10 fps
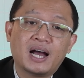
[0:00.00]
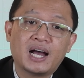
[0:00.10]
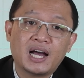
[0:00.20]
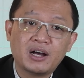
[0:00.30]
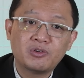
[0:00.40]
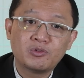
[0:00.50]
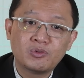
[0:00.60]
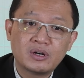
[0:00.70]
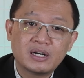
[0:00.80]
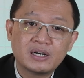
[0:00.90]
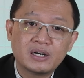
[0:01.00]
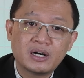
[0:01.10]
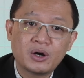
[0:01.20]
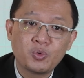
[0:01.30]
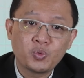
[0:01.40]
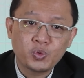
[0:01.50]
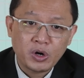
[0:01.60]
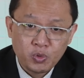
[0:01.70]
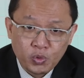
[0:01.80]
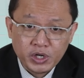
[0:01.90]
how
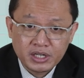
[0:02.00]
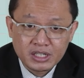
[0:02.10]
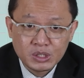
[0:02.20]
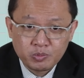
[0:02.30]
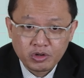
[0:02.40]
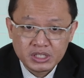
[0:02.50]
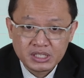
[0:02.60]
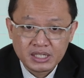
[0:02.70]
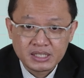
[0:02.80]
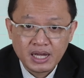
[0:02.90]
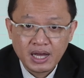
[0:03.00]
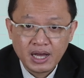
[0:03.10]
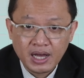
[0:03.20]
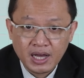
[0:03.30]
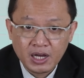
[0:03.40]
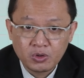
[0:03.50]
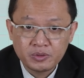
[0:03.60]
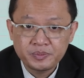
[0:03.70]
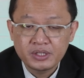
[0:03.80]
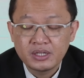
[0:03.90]
a word is processed, how